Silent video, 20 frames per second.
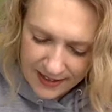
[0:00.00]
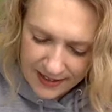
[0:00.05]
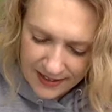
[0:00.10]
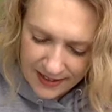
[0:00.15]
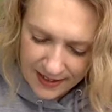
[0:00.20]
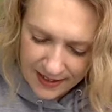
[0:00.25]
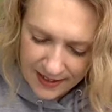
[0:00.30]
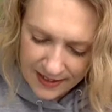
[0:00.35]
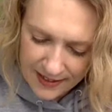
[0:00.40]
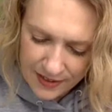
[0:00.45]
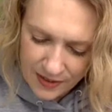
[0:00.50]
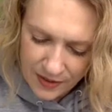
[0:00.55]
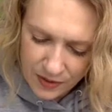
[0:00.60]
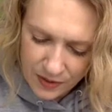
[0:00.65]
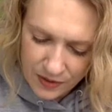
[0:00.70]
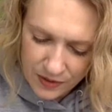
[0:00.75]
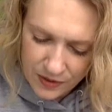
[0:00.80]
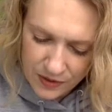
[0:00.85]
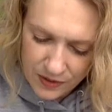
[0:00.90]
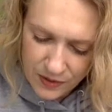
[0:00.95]
that I can go
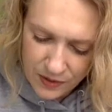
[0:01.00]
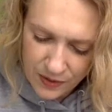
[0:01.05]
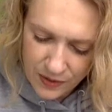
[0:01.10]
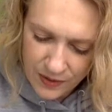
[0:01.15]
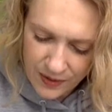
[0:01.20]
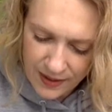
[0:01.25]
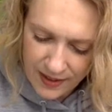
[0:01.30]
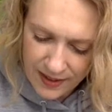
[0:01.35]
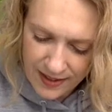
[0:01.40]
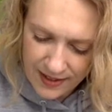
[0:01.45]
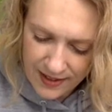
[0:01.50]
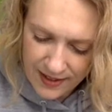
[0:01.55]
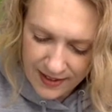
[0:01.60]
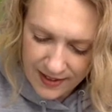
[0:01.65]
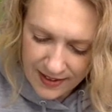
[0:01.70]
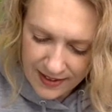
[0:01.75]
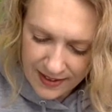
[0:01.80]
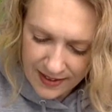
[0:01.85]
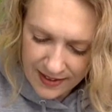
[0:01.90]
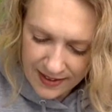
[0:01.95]
to.
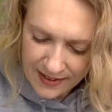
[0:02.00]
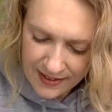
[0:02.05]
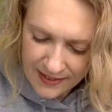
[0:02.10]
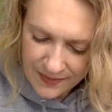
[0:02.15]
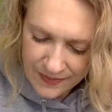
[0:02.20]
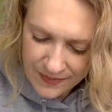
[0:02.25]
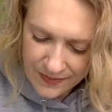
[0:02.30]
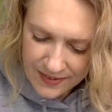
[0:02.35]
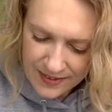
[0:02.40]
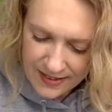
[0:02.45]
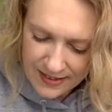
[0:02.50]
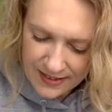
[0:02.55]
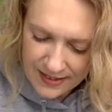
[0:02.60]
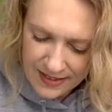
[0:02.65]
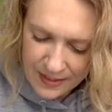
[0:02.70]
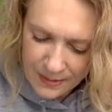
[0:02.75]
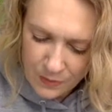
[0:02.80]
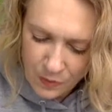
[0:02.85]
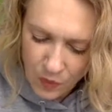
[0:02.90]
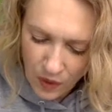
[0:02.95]
Just
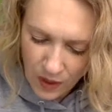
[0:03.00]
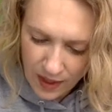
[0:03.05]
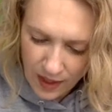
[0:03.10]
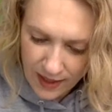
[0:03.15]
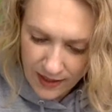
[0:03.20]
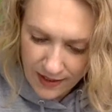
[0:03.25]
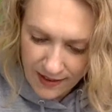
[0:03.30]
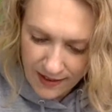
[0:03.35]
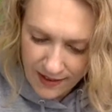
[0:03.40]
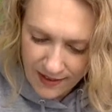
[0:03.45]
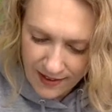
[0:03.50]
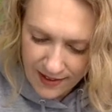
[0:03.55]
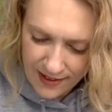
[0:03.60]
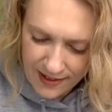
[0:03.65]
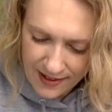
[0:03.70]
keep working on.